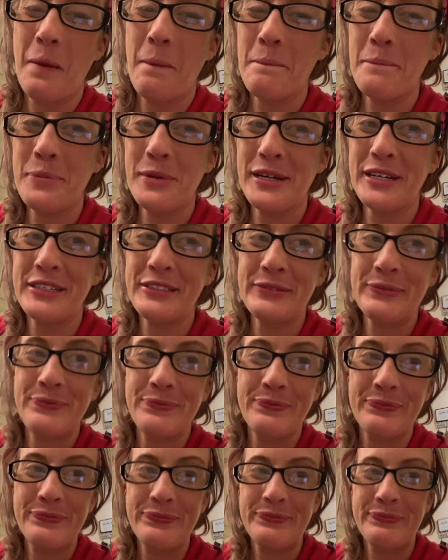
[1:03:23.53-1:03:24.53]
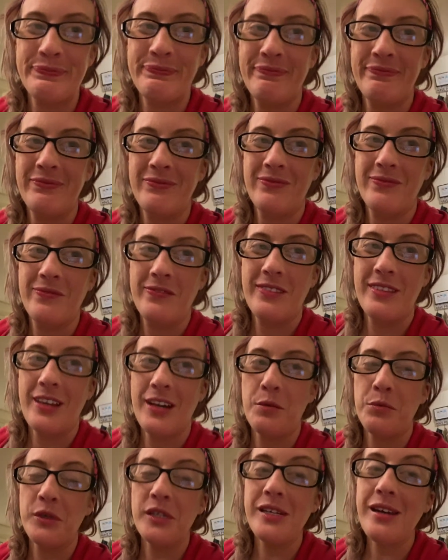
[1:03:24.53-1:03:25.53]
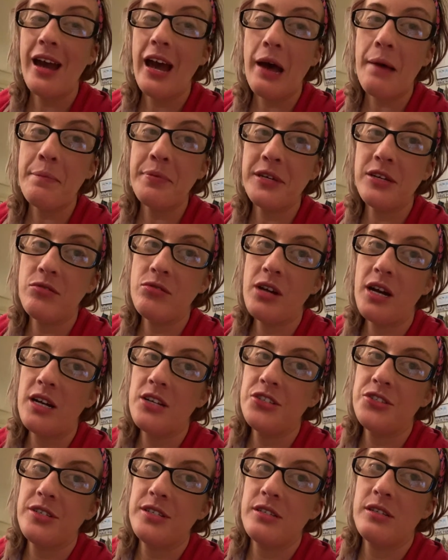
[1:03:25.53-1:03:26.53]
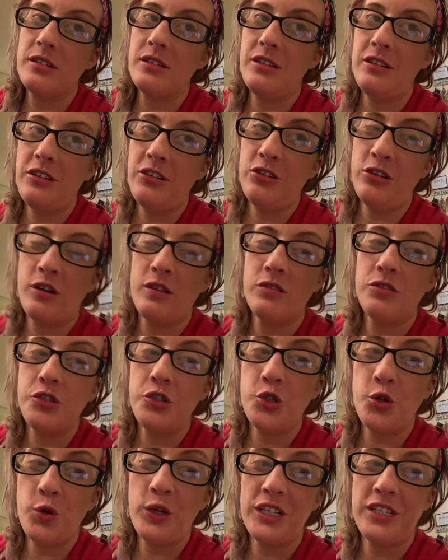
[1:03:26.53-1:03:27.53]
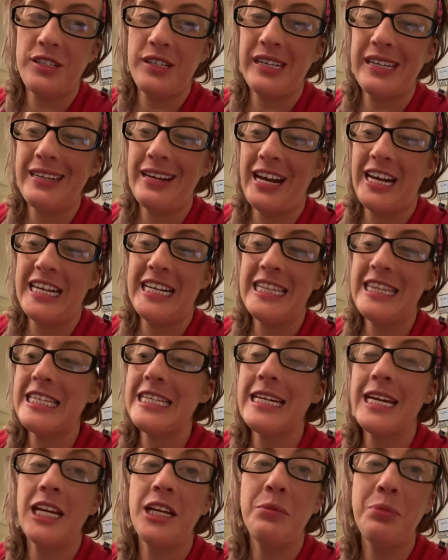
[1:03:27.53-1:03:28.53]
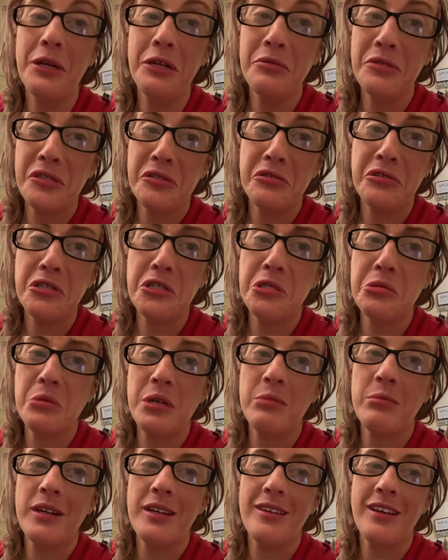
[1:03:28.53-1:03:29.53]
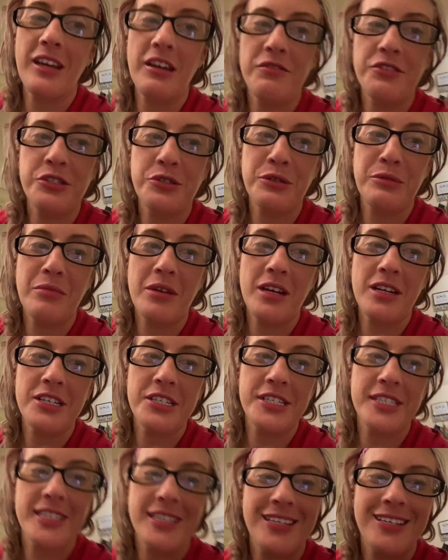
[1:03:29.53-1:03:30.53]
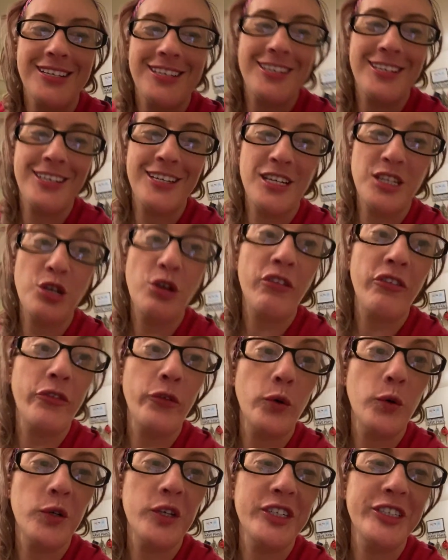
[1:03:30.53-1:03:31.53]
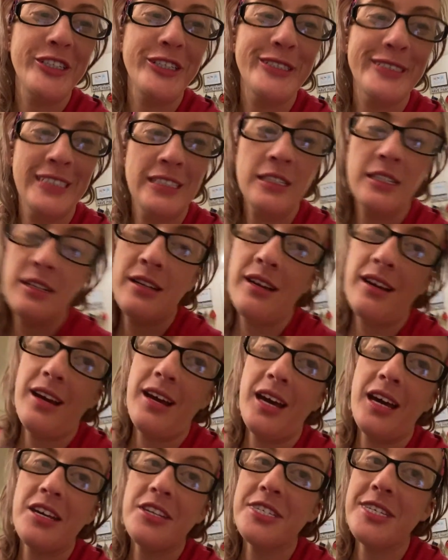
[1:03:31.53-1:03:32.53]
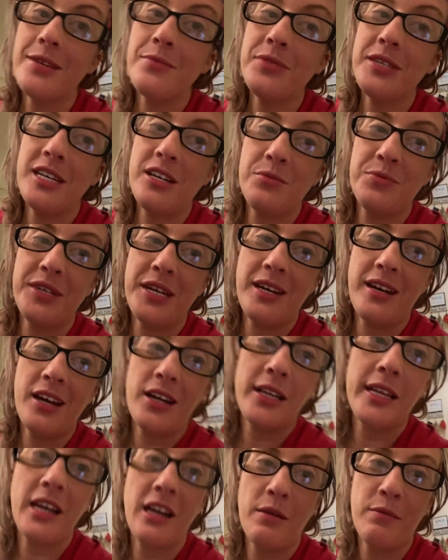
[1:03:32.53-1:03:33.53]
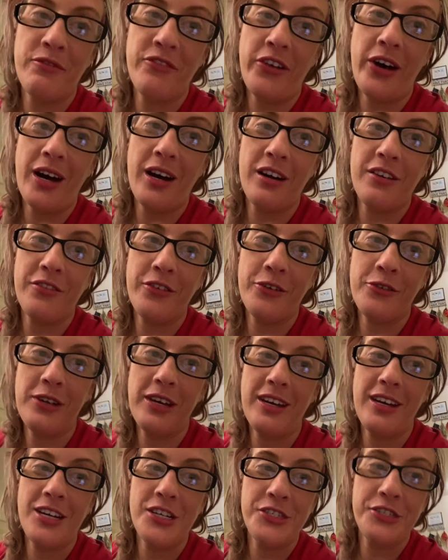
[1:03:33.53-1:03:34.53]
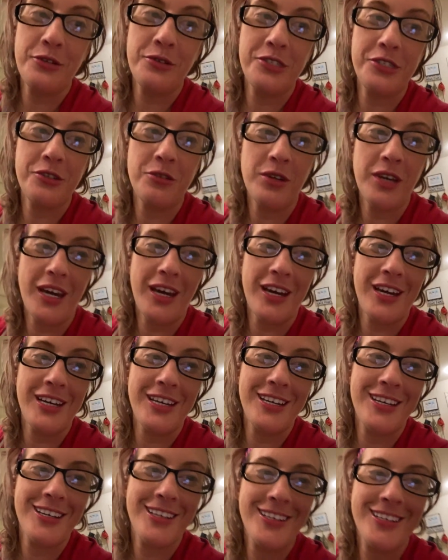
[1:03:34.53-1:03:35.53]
But I'm really happy you guys, joined it. I didn't think anybody was going to join my live stream, honestly. You're 4? Hey, sometimes I act like I'm 5, okay? So it's okay.